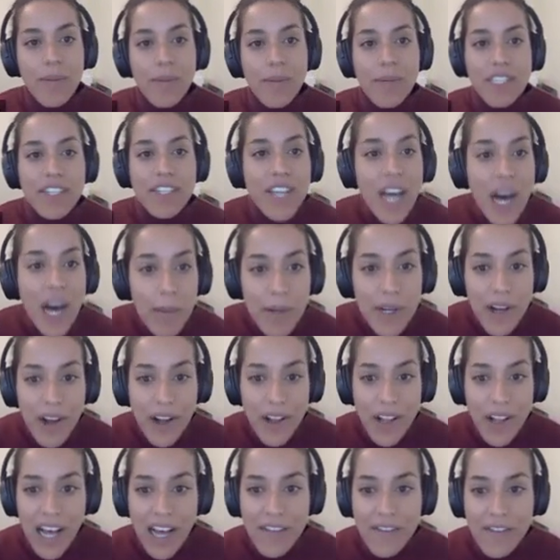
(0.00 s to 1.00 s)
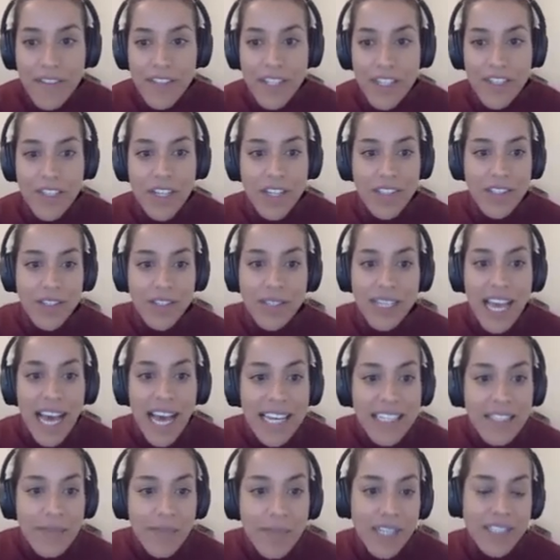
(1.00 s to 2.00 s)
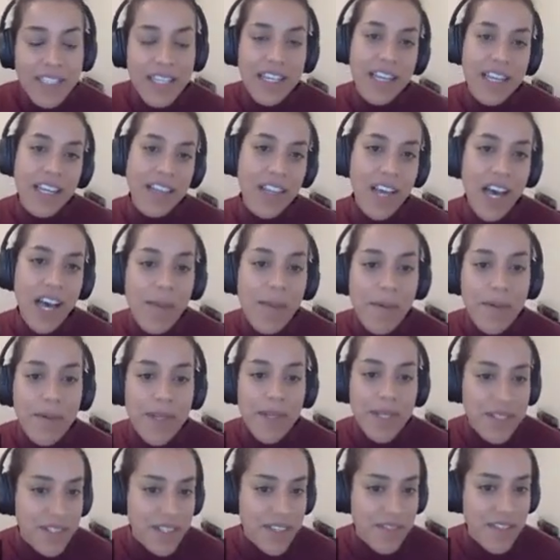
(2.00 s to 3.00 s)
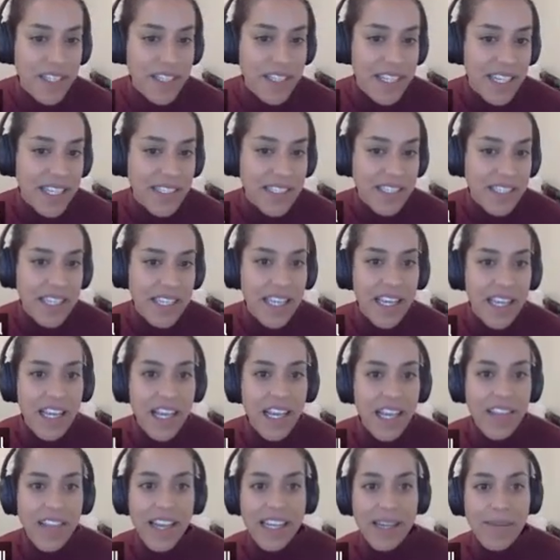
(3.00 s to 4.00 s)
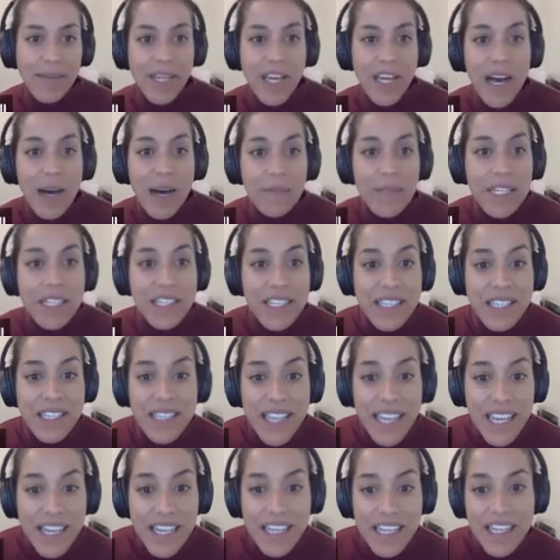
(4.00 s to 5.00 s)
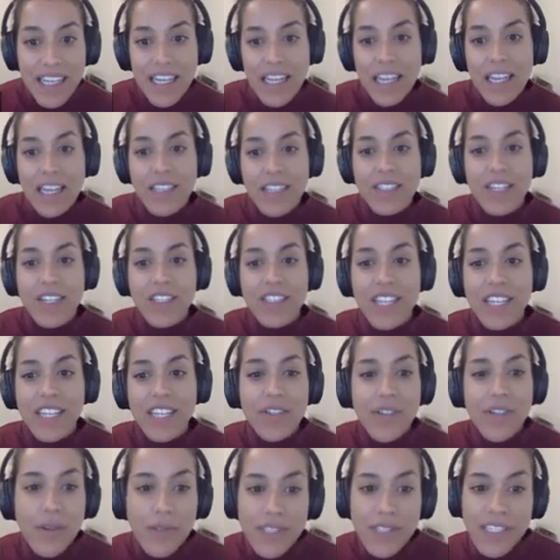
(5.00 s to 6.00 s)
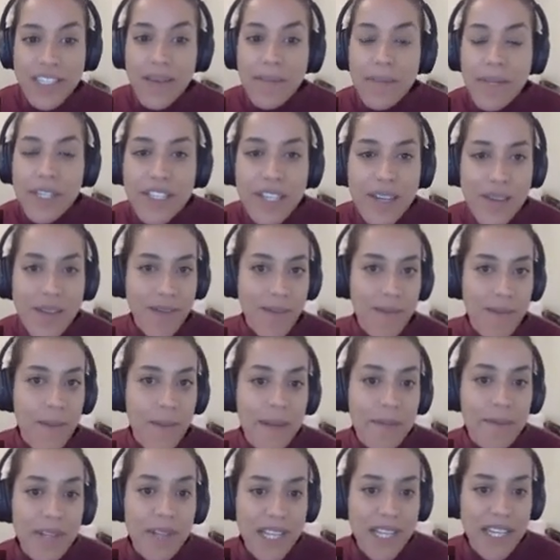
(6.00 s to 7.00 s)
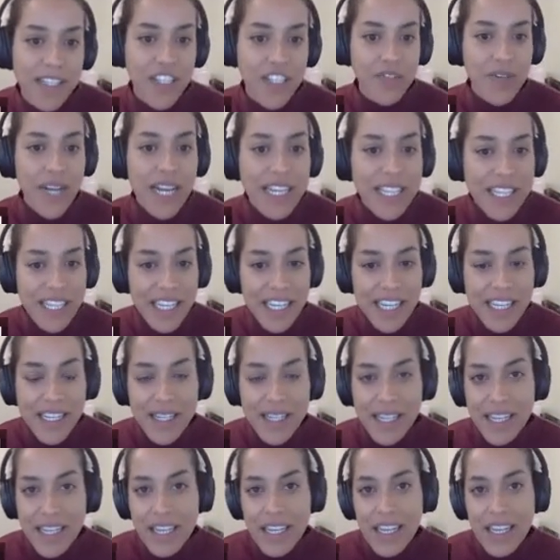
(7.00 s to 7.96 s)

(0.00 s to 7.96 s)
but to top it all off, there's also gas present in the upper regions of the disk that can be optically thick, such that you don't see emission from the midplane directly.